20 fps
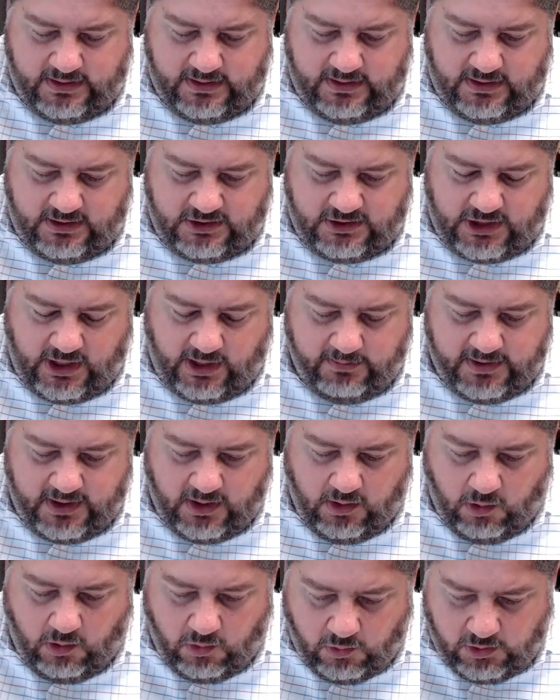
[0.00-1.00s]
It shall be a
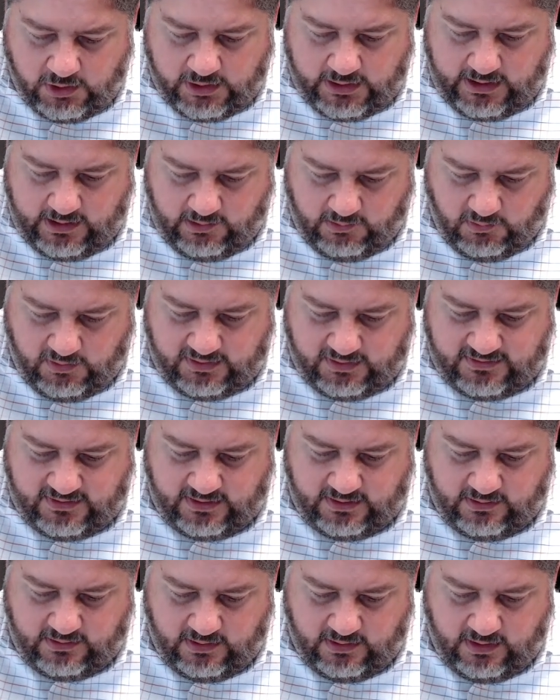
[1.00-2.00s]
holy
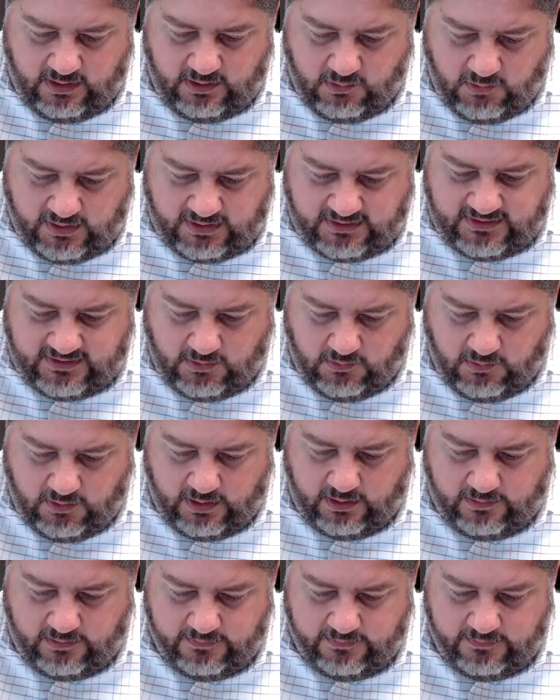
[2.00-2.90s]
anointing, anointing oil.